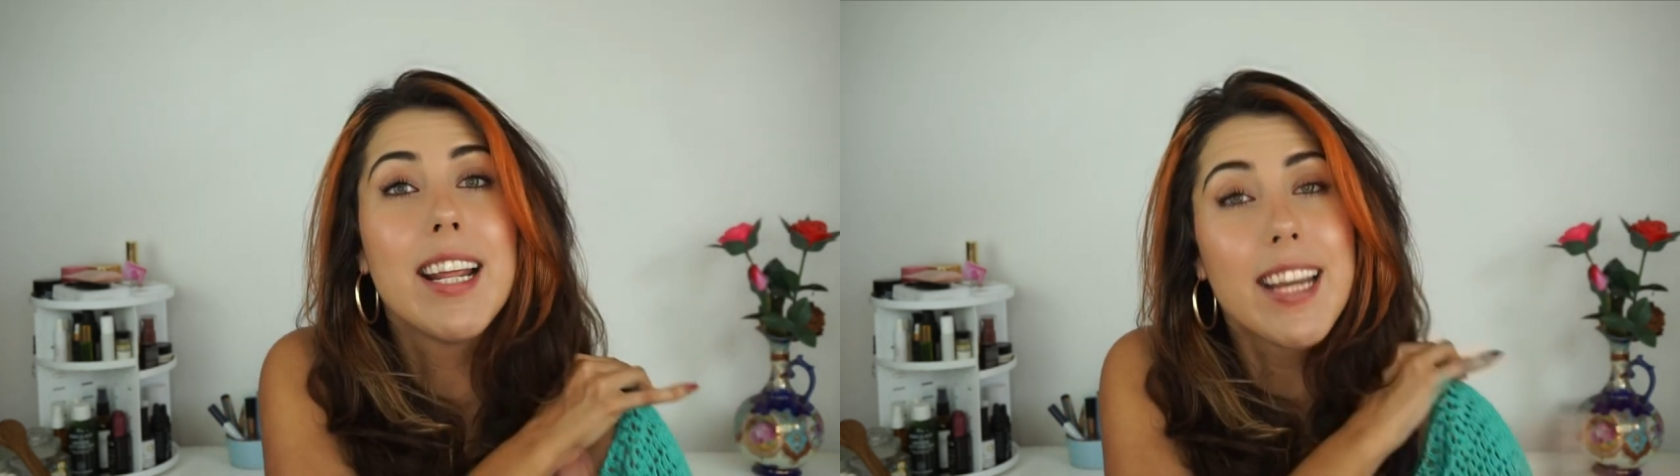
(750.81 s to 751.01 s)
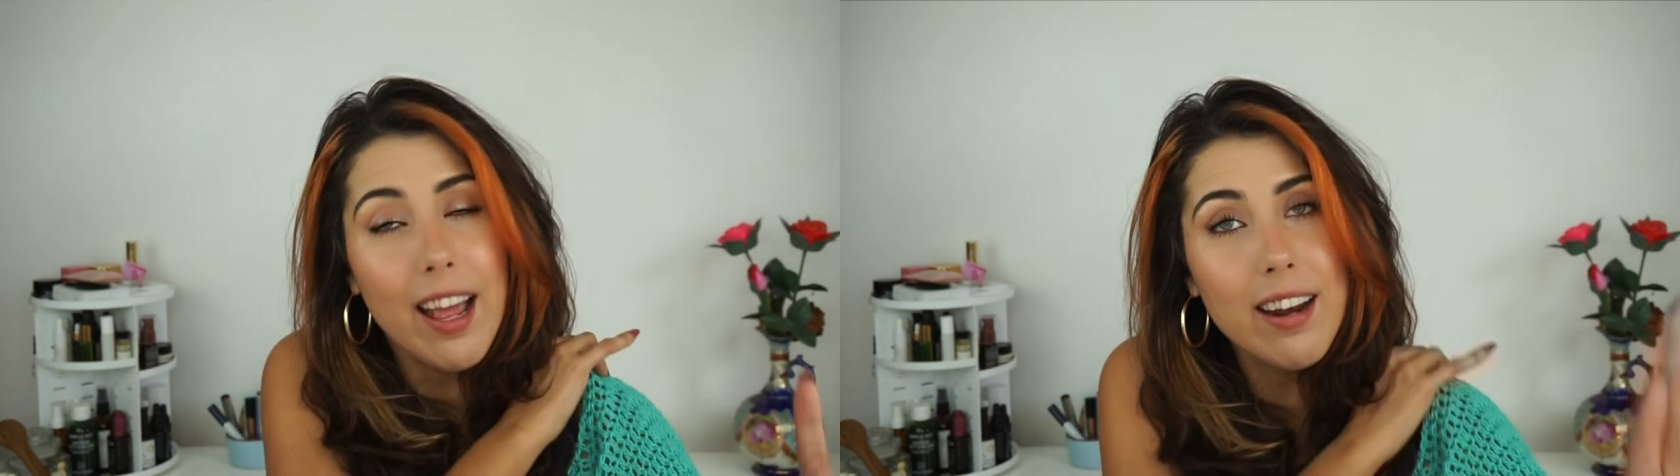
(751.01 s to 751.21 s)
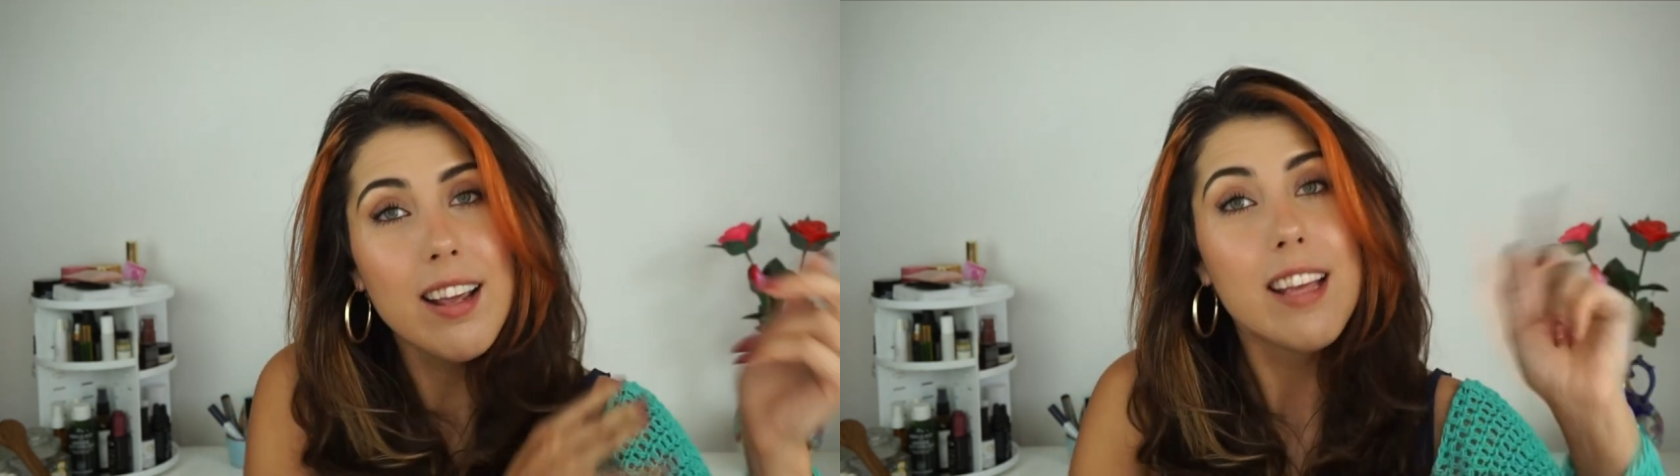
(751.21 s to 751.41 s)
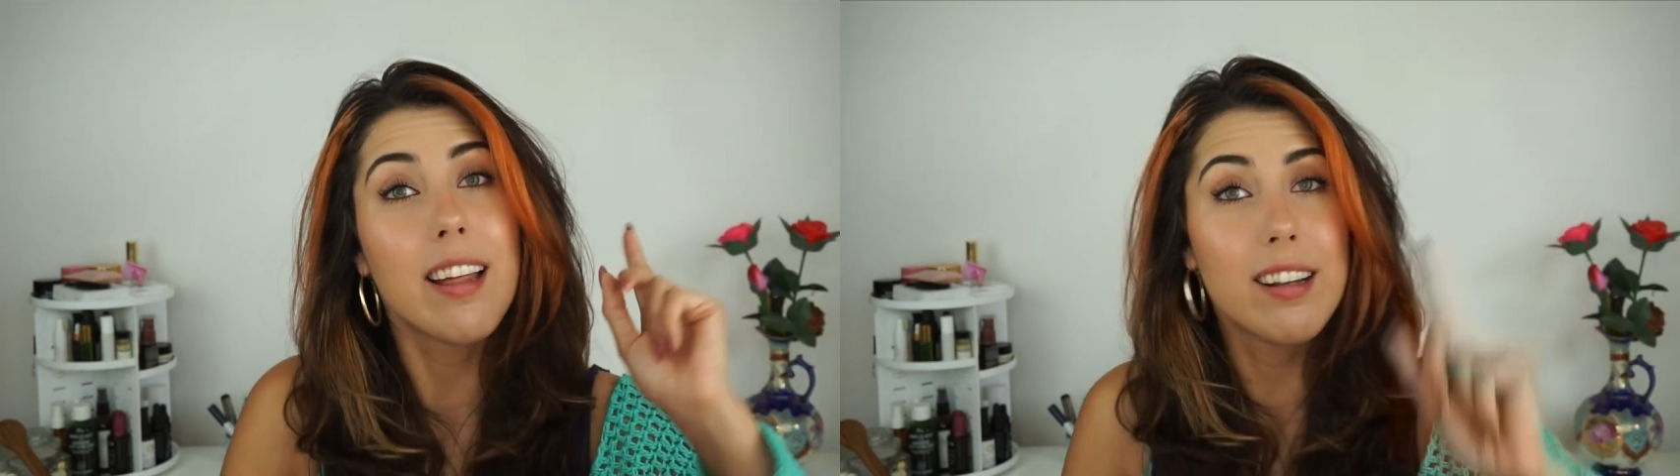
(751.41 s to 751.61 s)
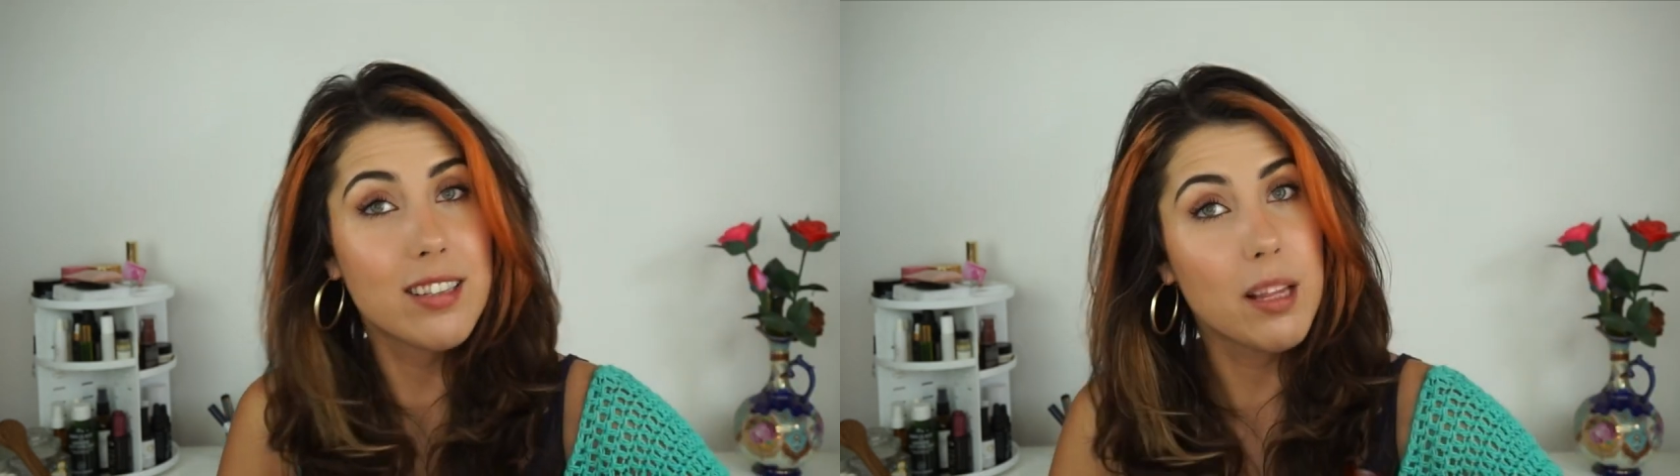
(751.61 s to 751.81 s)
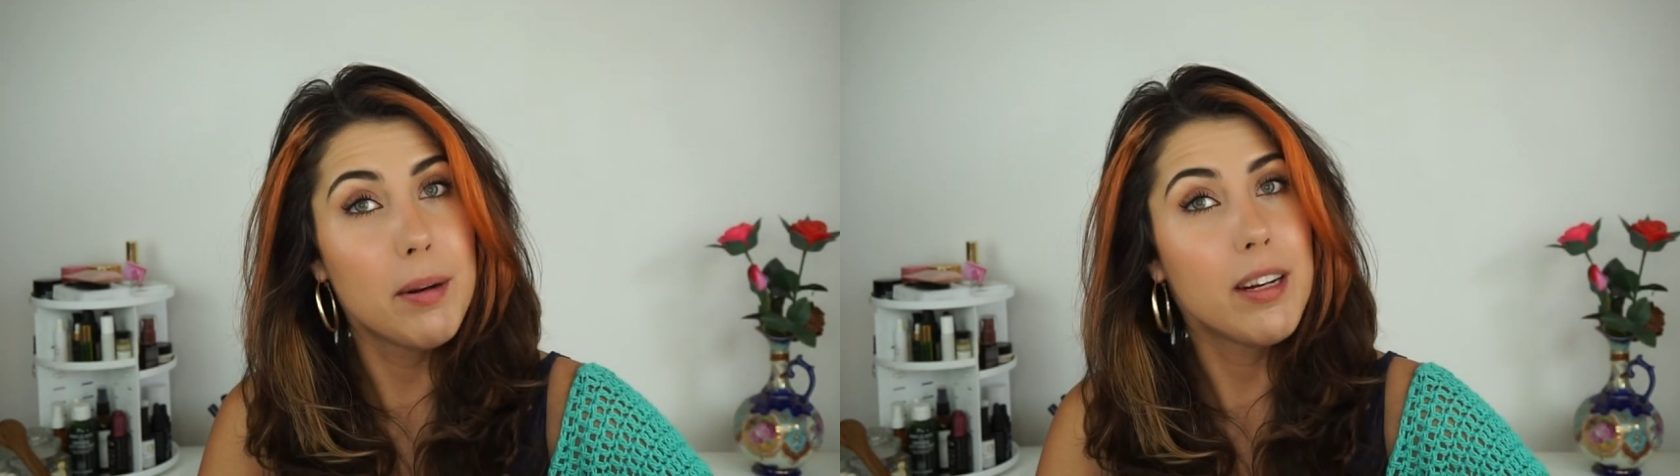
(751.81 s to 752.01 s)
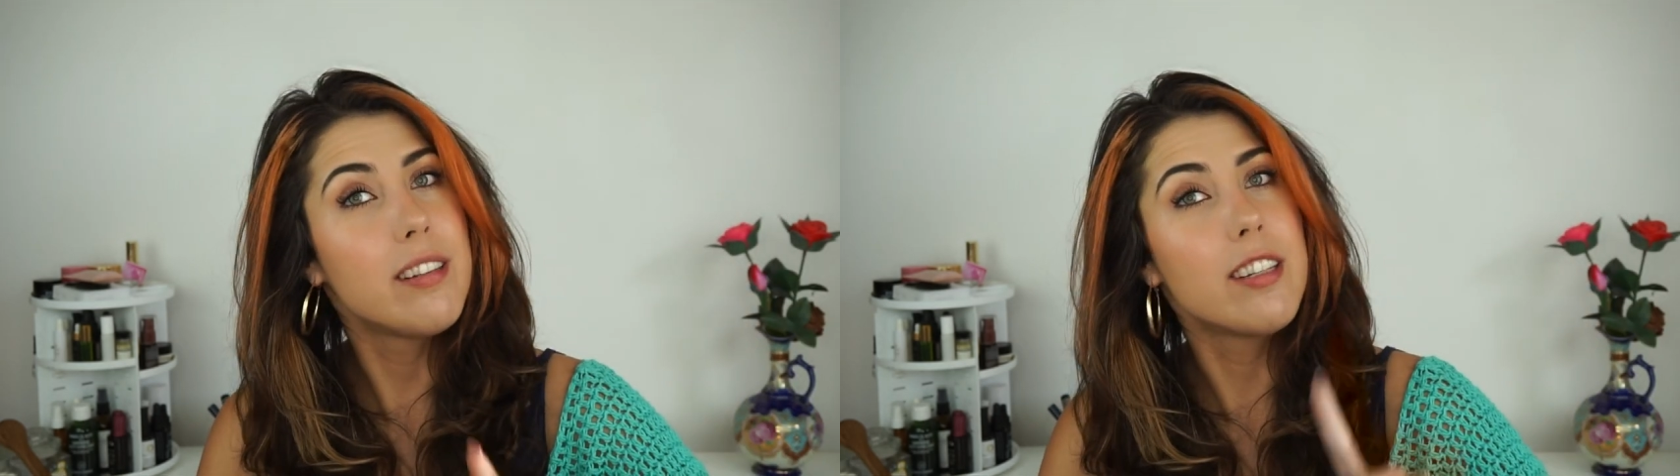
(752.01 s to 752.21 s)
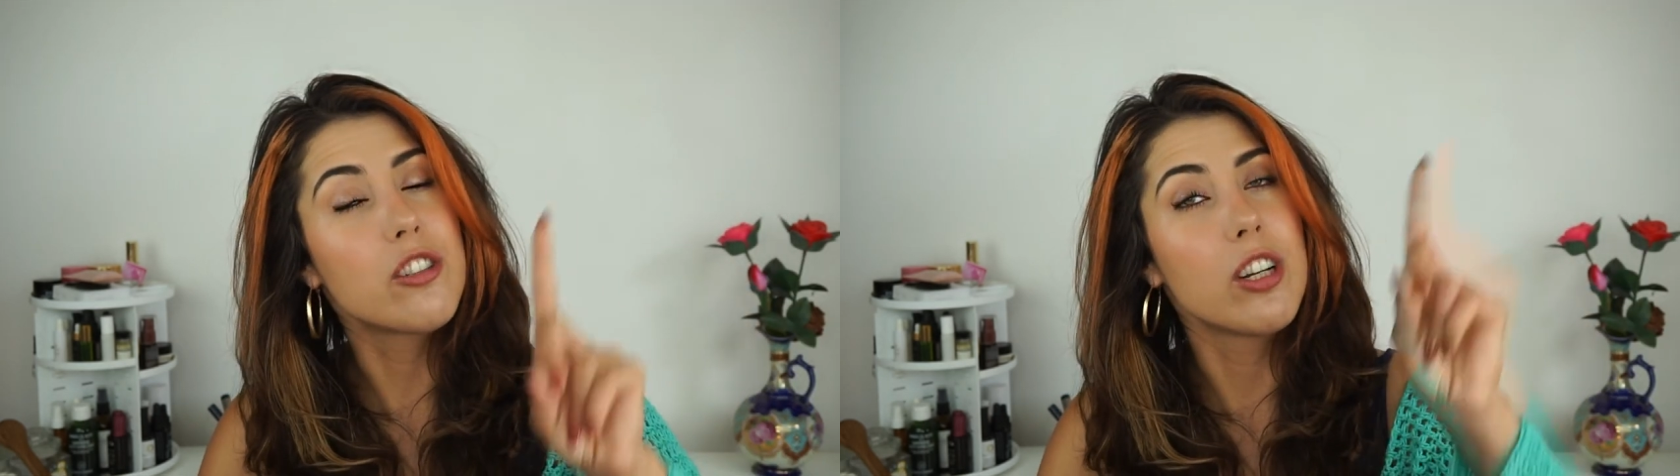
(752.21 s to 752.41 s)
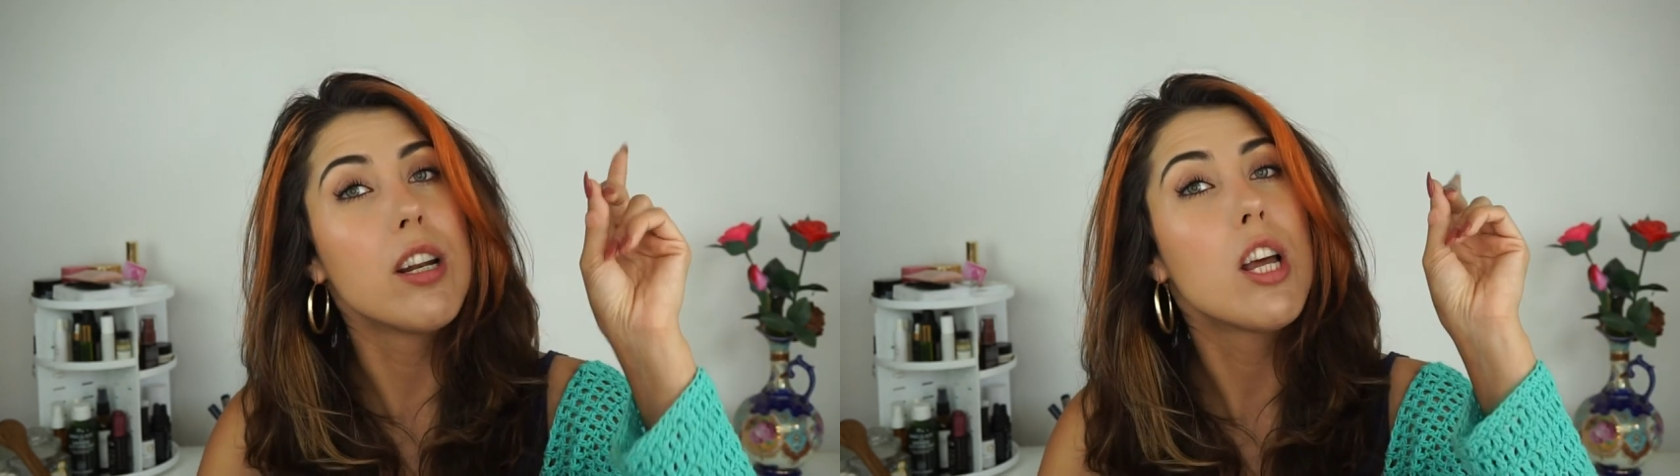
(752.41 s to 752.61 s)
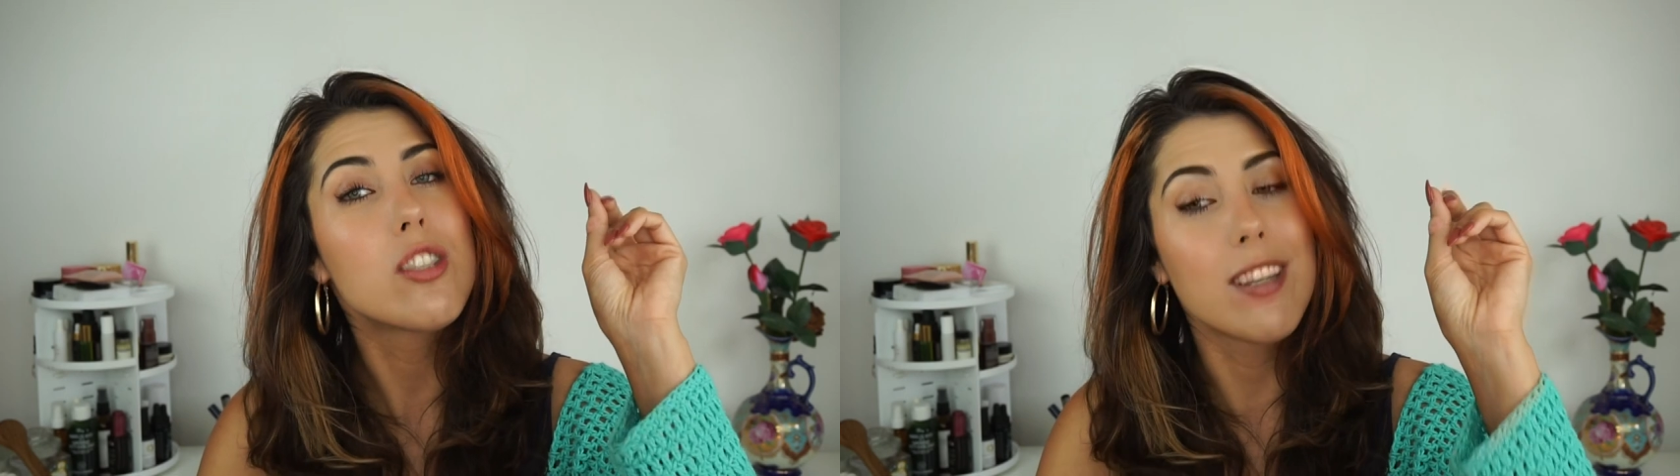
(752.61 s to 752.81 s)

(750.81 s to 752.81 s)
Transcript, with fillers: And again, that is limited edition,